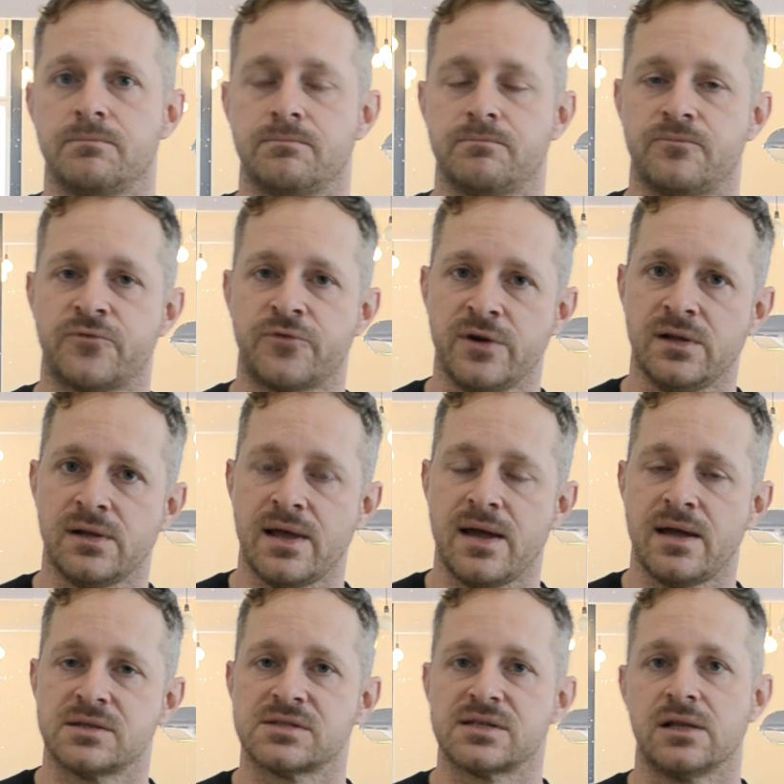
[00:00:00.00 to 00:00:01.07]

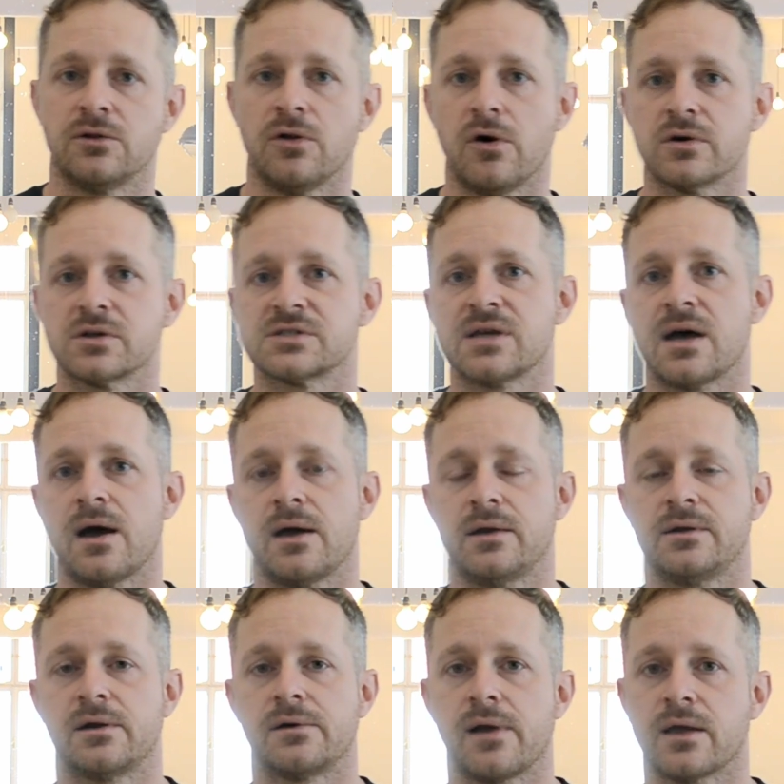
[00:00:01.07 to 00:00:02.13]
freelance alongside
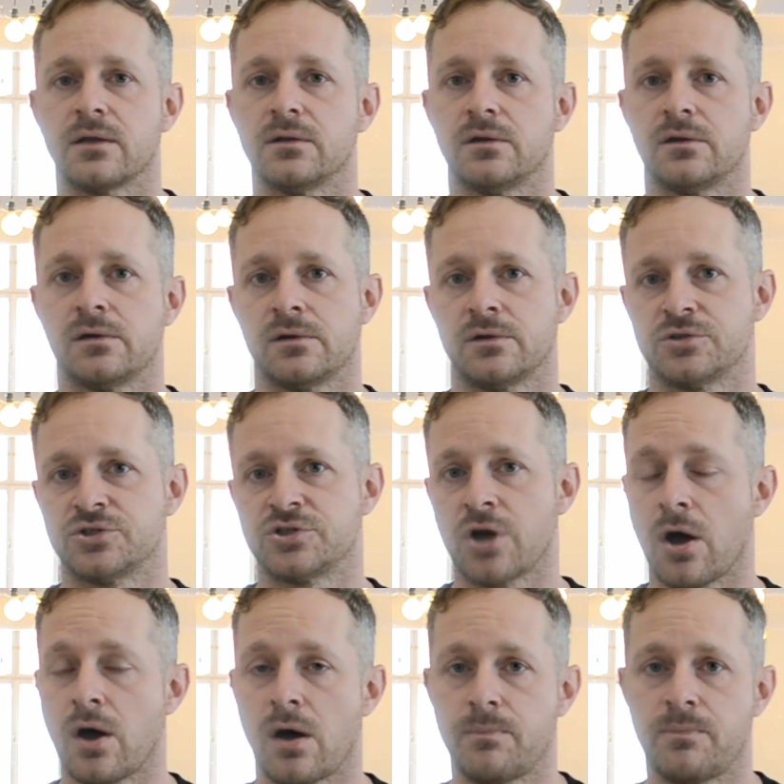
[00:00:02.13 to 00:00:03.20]
their regular
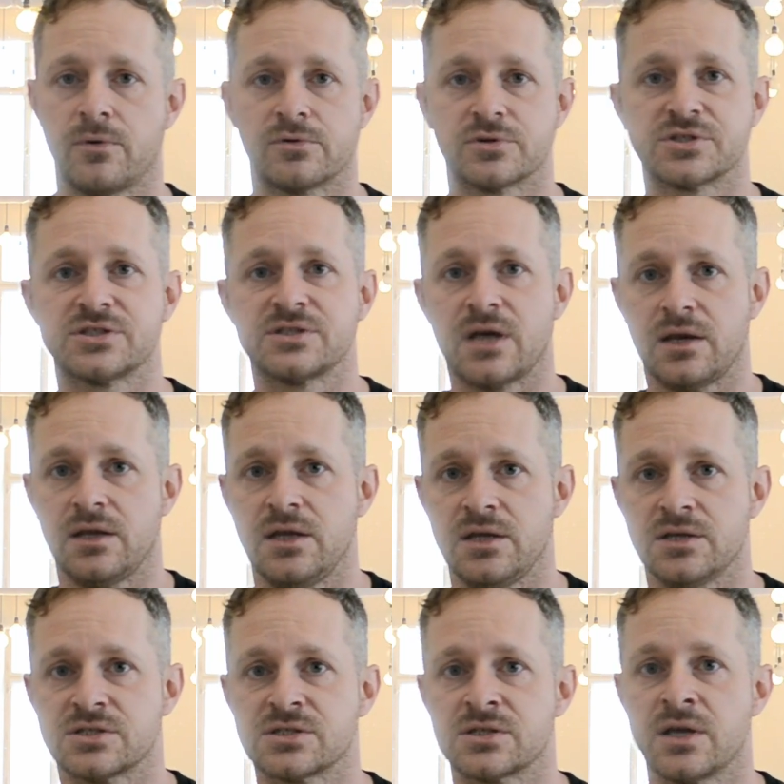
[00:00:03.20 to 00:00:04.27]
job or
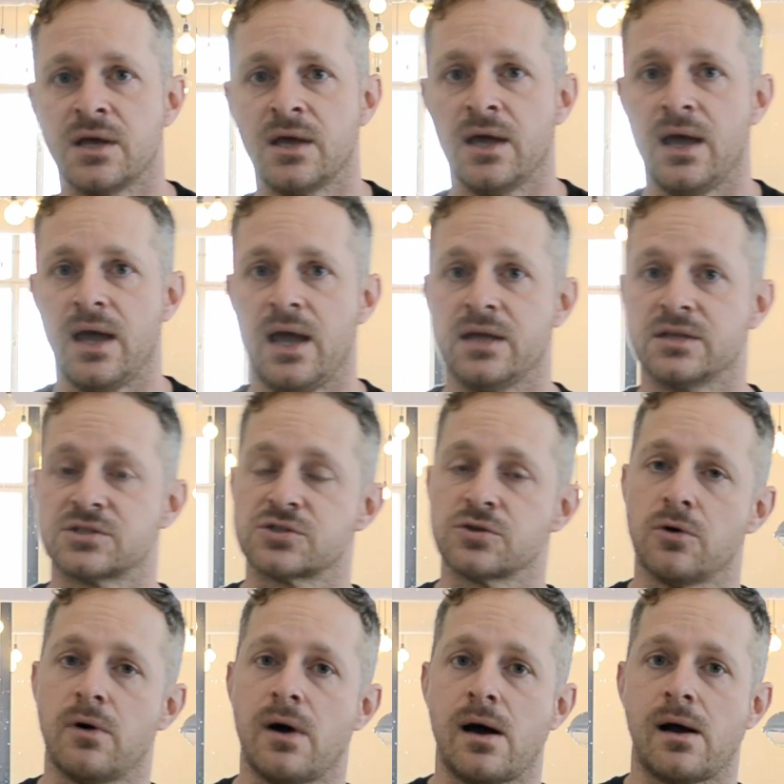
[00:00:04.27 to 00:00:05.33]
studies and
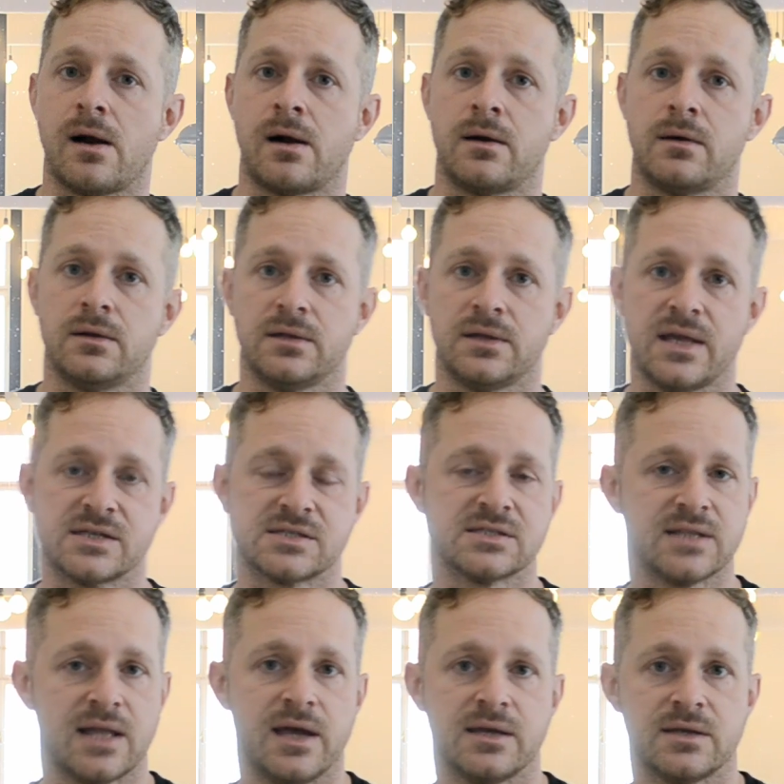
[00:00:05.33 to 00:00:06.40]
so are less
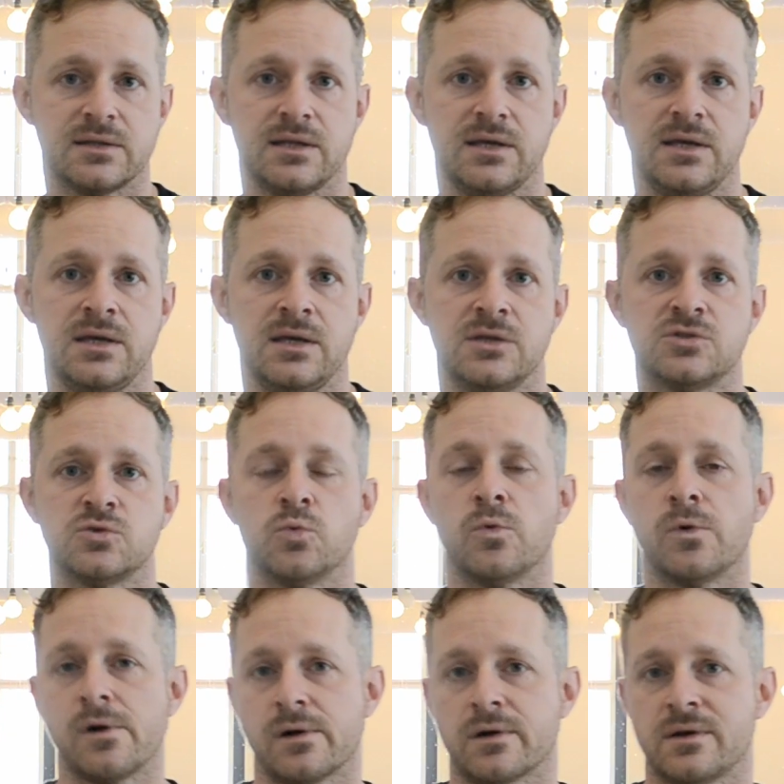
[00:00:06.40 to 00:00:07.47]
likely to
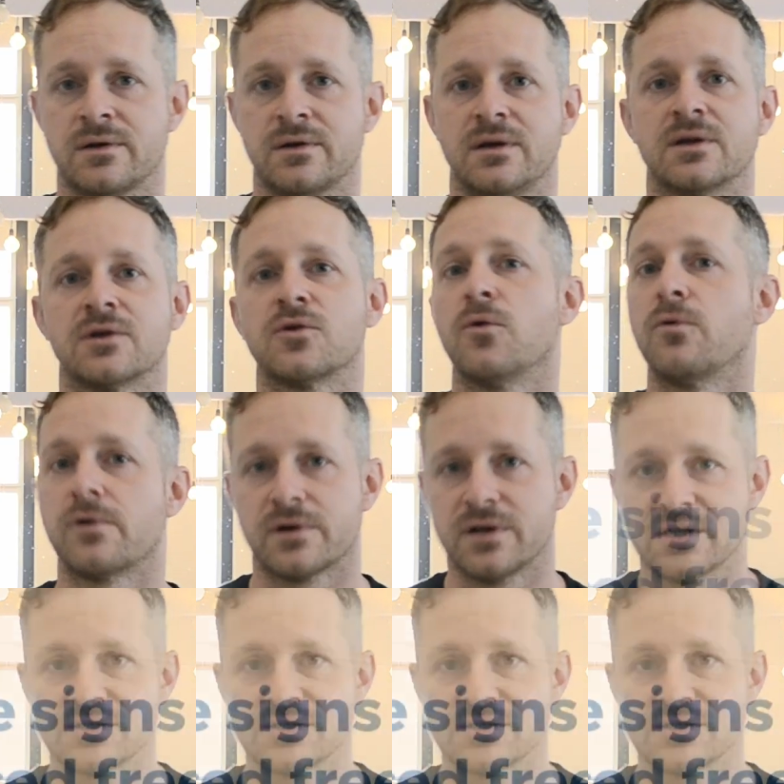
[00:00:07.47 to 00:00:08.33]
work in a co-working